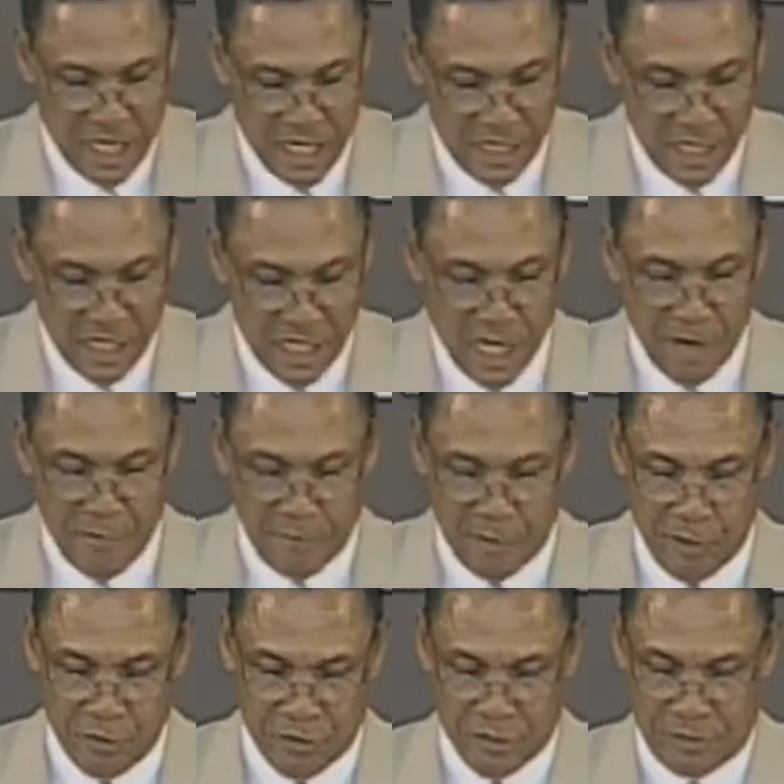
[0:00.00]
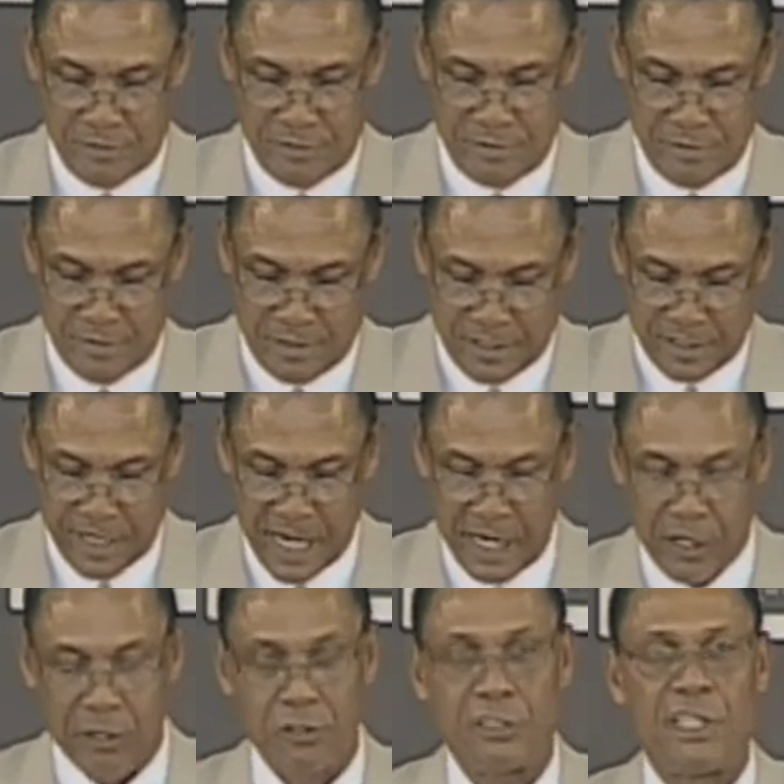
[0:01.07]
in the near future Dave
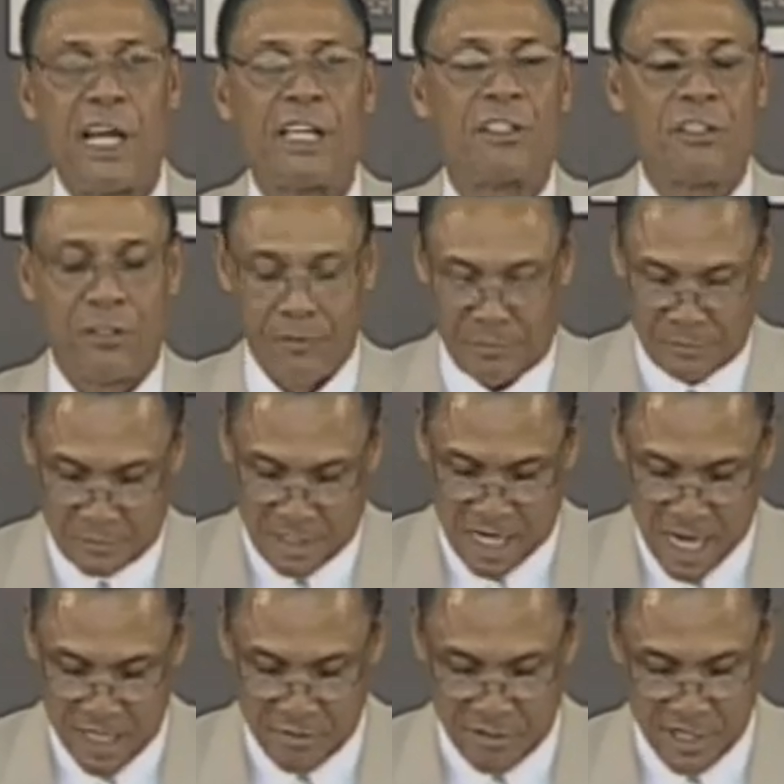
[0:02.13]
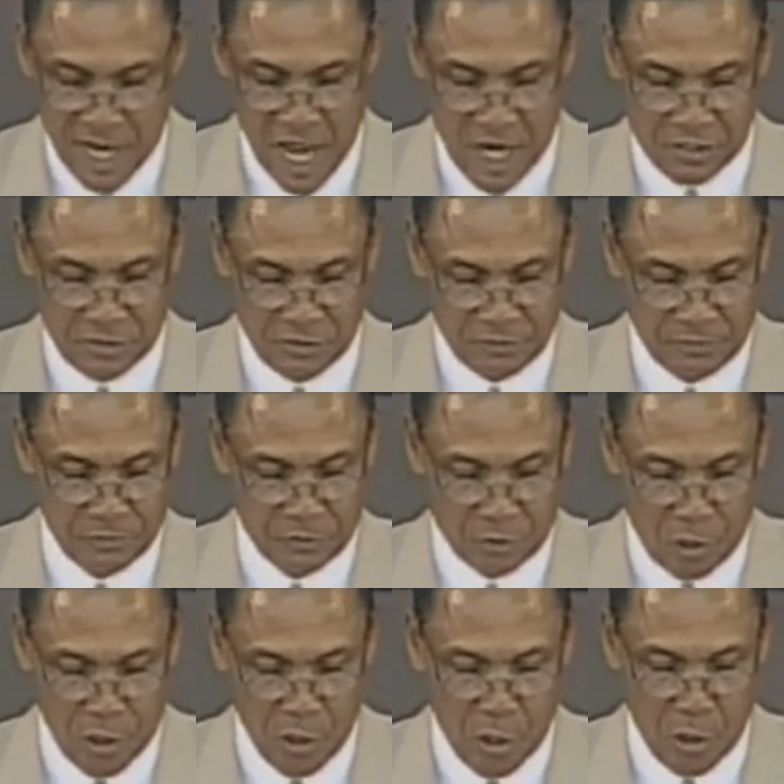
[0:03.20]
Concepción, Andre Dawson,
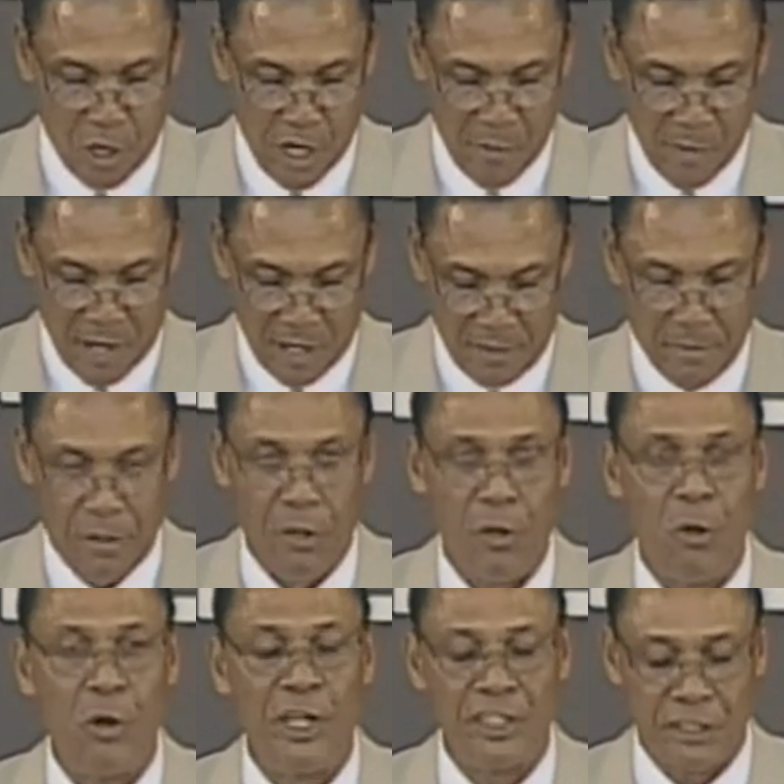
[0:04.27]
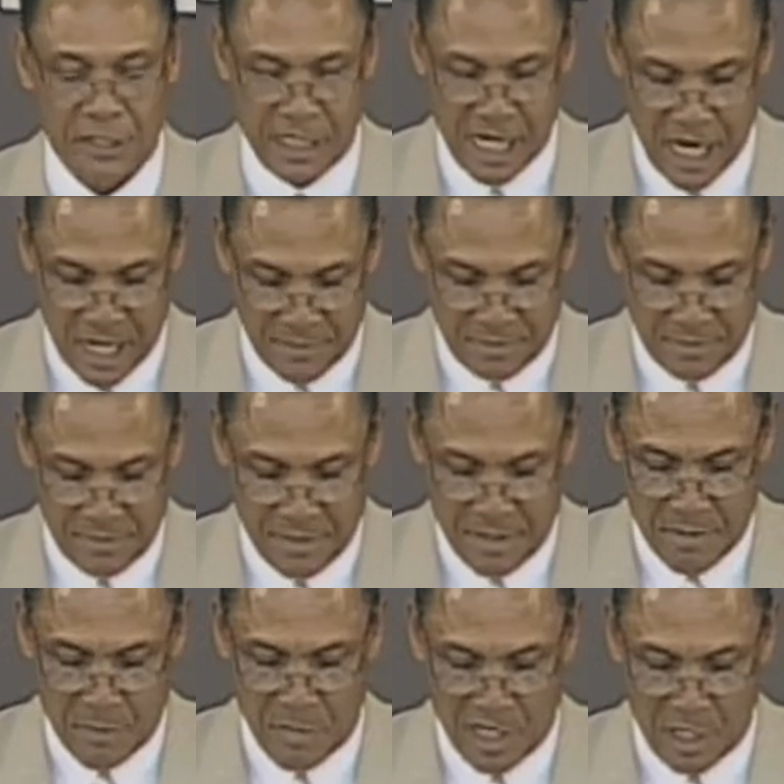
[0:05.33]
Tony Oliva, Luis Tiant,
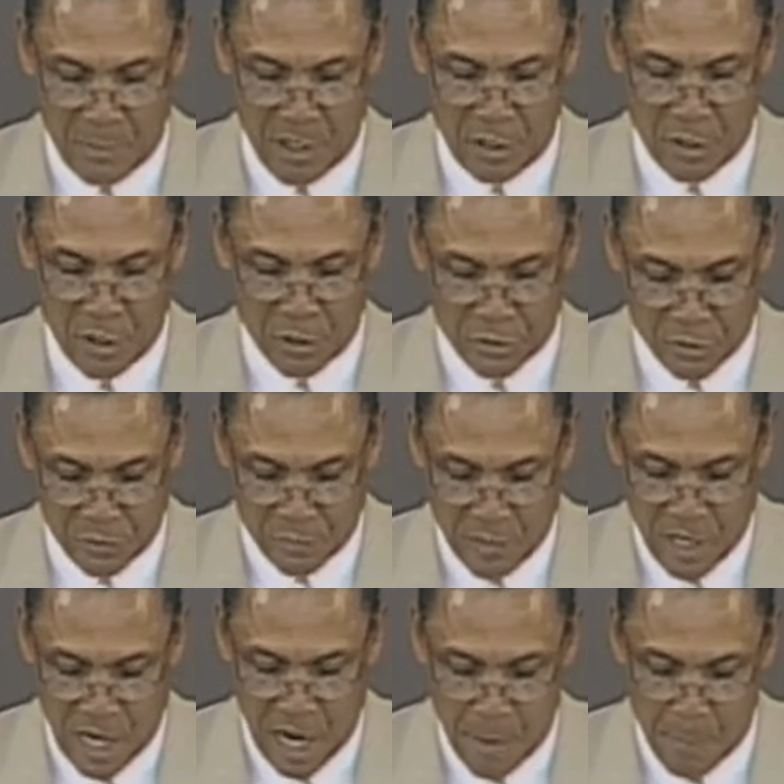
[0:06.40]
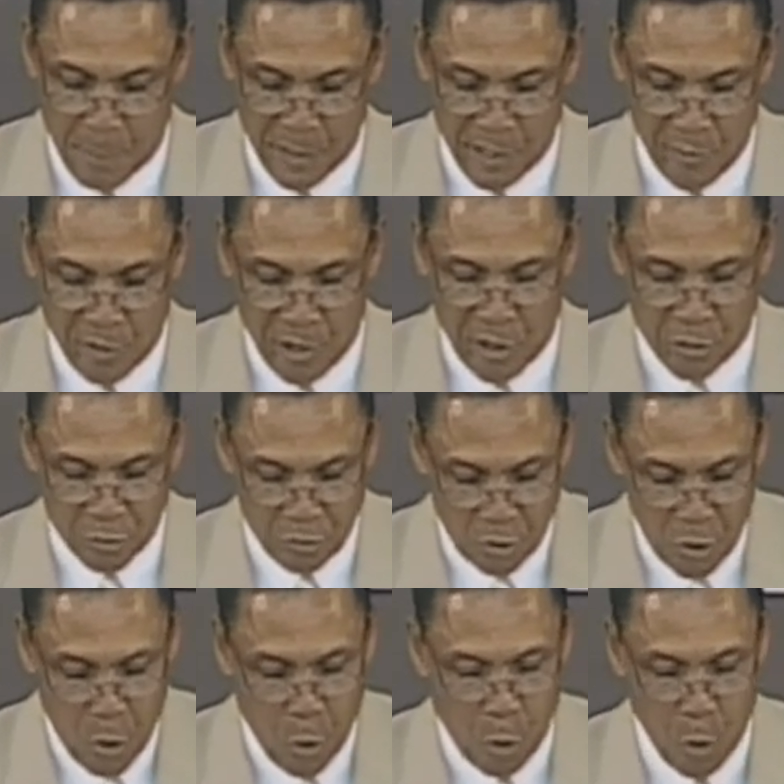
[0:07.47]
Minnie Miñoso, and P. Rose
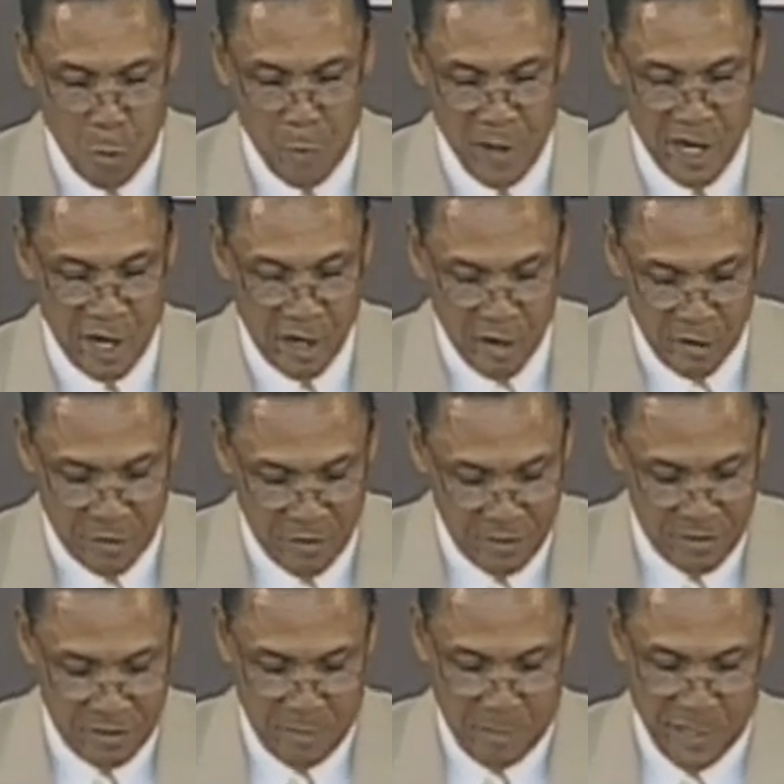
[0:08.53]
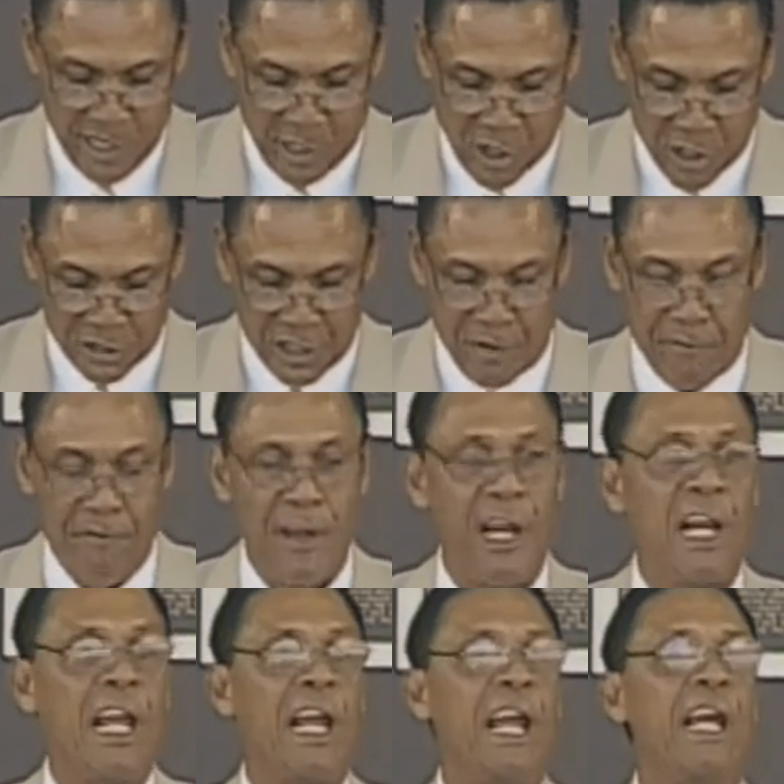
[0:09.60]
could be here because the
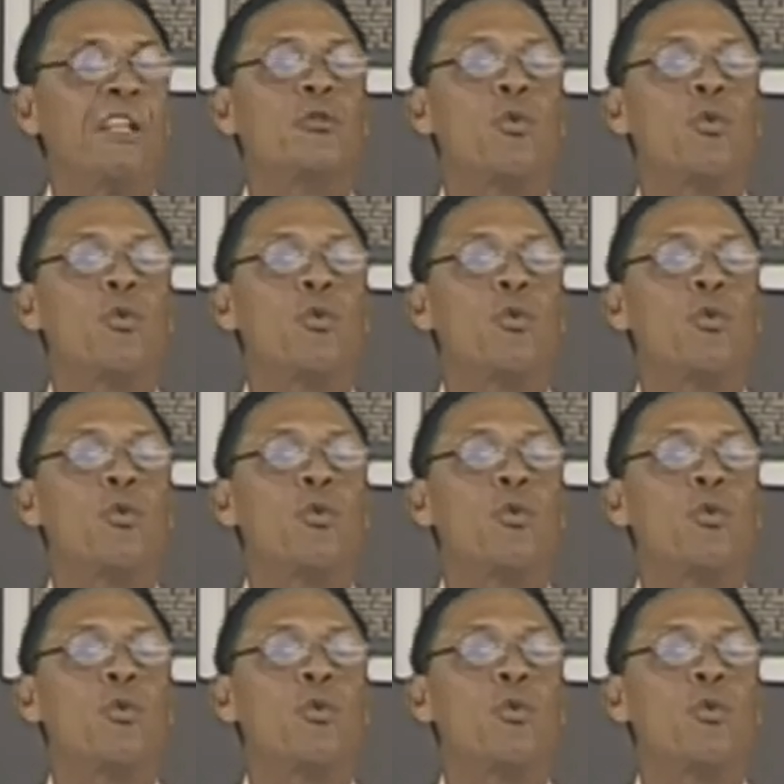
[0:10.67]
feeling is